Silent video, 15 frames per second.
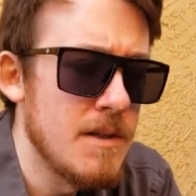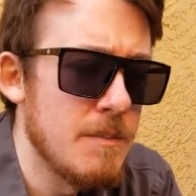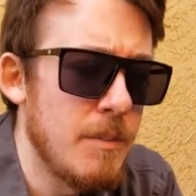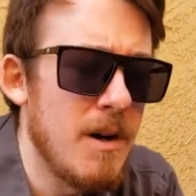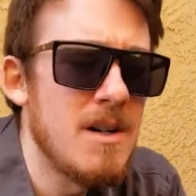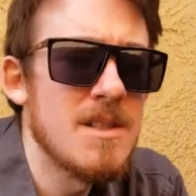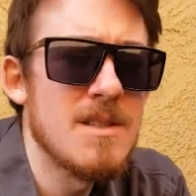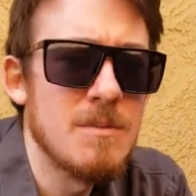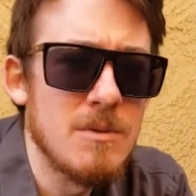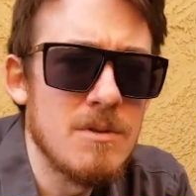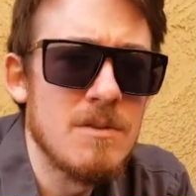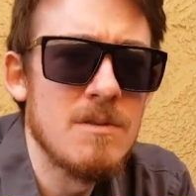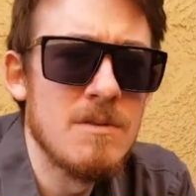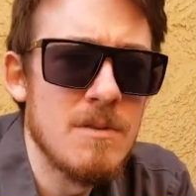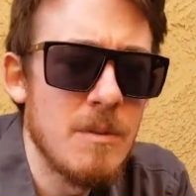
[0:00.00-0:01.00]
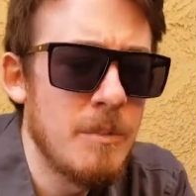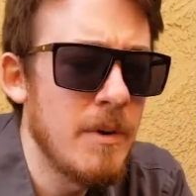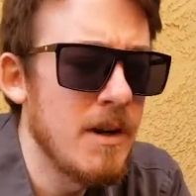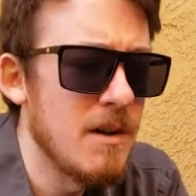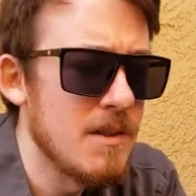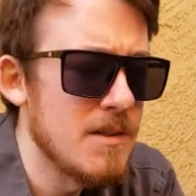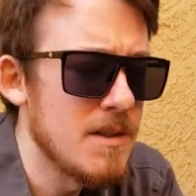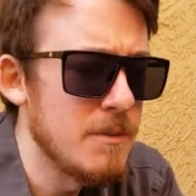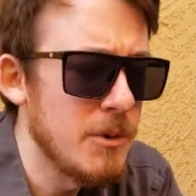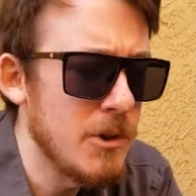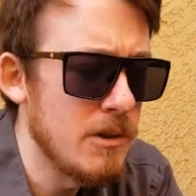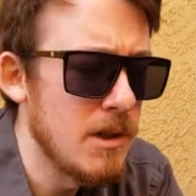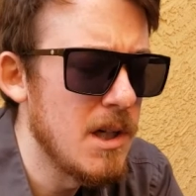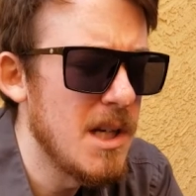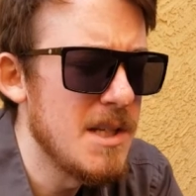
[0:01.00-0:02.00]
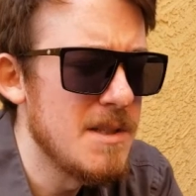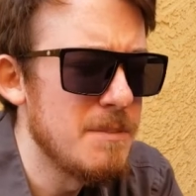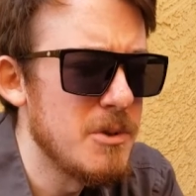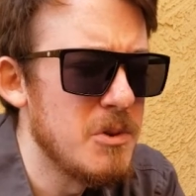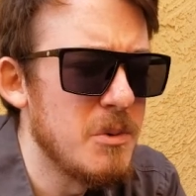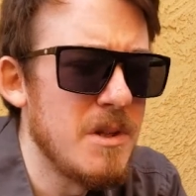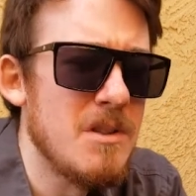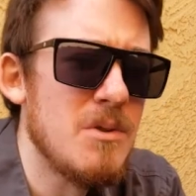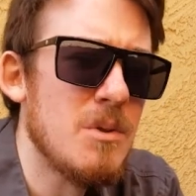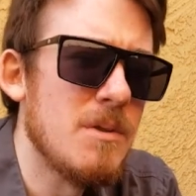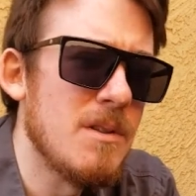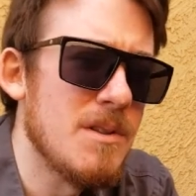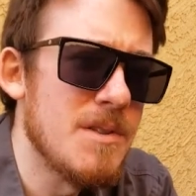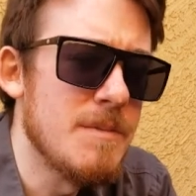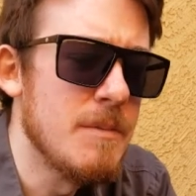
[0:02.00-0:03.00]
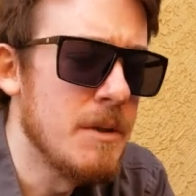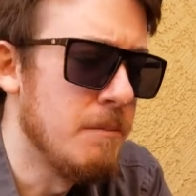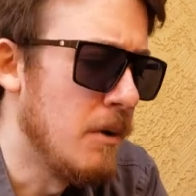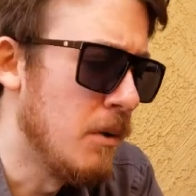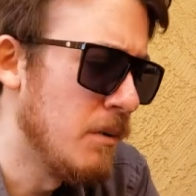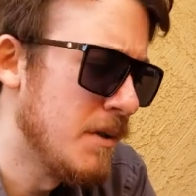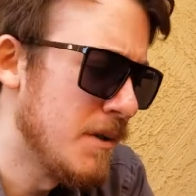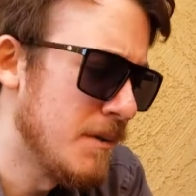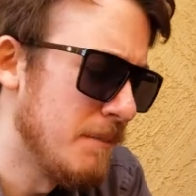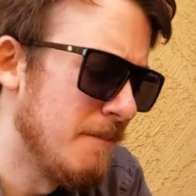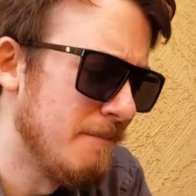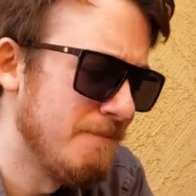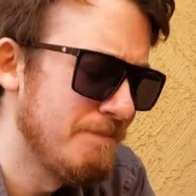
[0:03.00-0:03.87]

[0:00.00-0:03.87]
possible apparent similarities between dualism and monism.